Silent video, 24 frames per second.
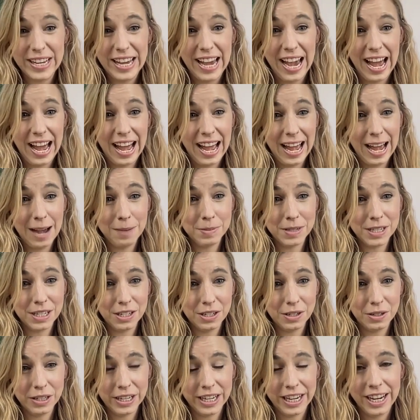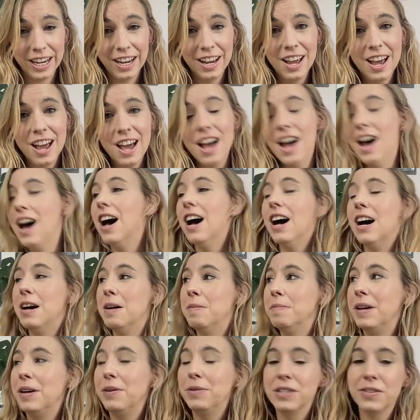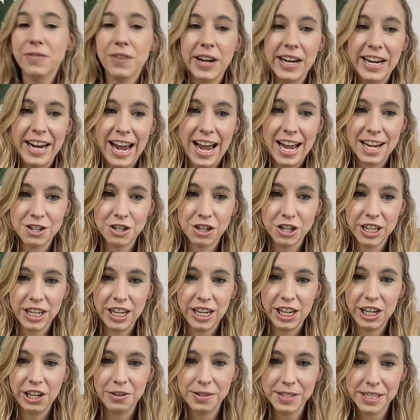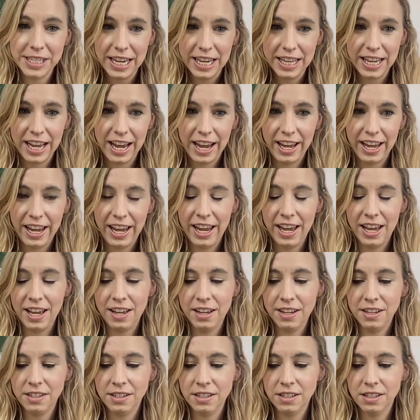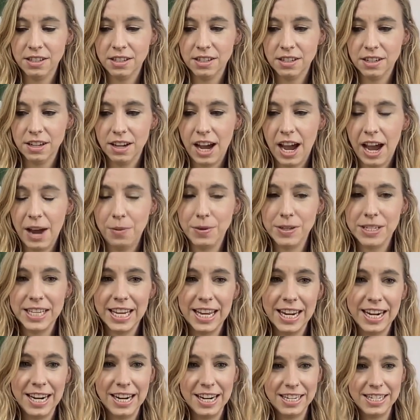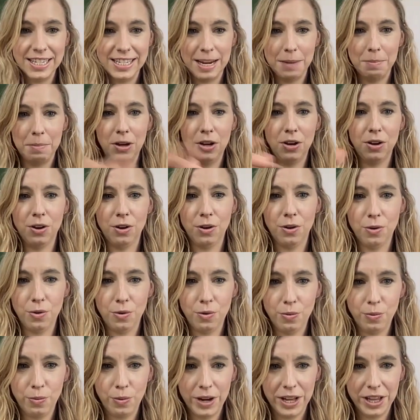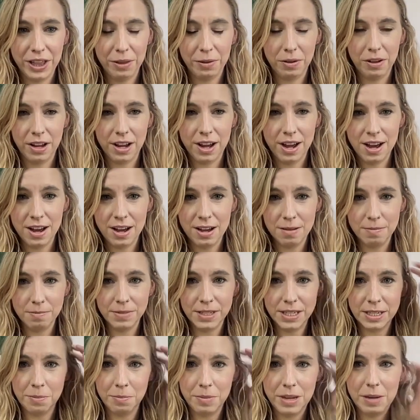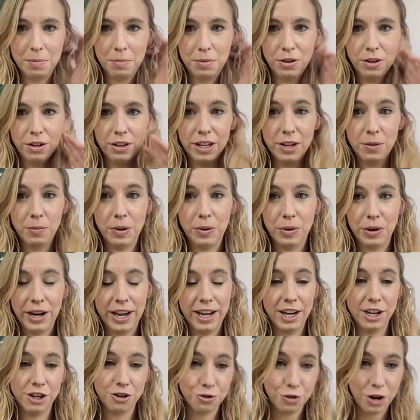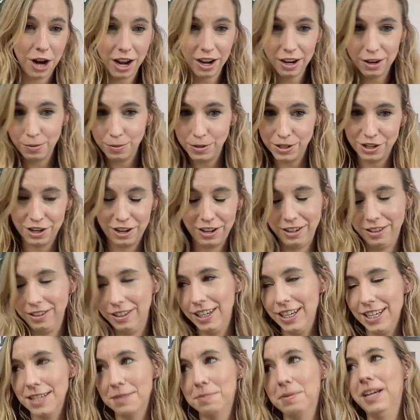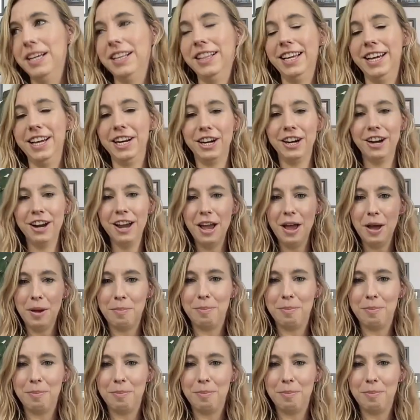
Yeah, absolutely. It was funny, actually, you say that, and I was getting a demo with some people, and we were in a truck, which I'll explain later.